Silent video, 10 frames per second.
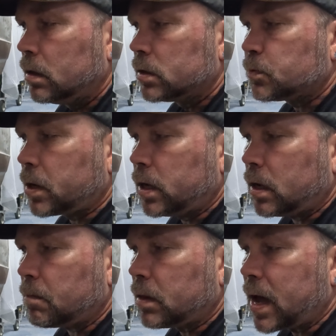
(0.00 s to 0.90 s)
spraying
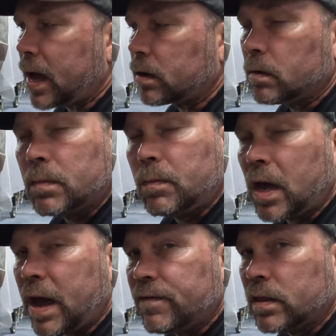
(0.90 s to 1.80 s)
it black, or maybe
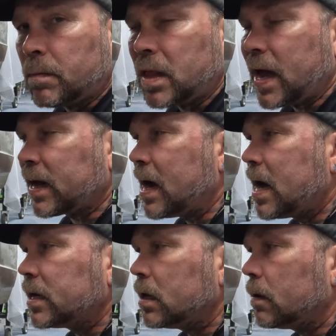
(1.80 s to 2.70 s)
having the black
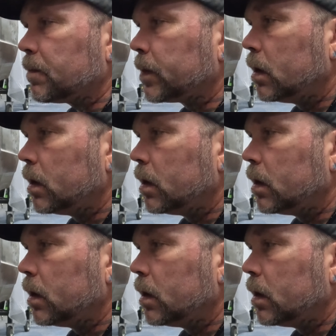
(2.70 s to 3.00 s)
on it.